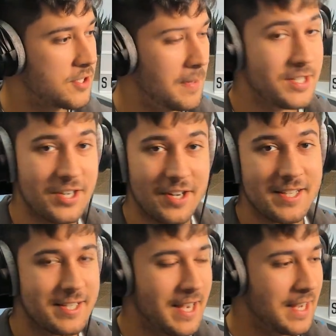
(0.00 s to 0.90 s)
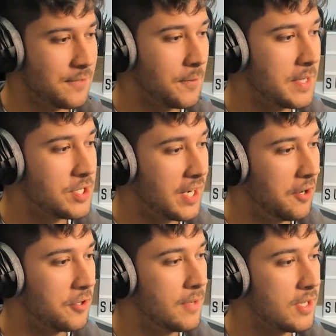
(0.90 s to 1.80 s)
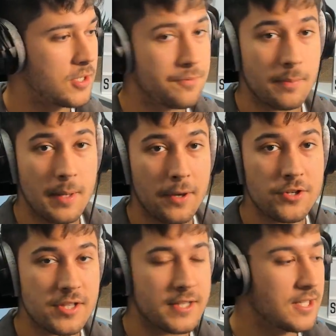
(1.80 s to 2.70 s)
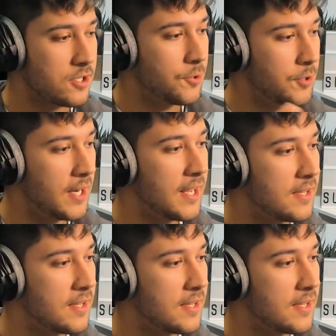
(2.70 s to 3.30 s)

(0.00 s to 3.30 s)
So make sure you guys stay active on my channel because I'll probably post the Discord link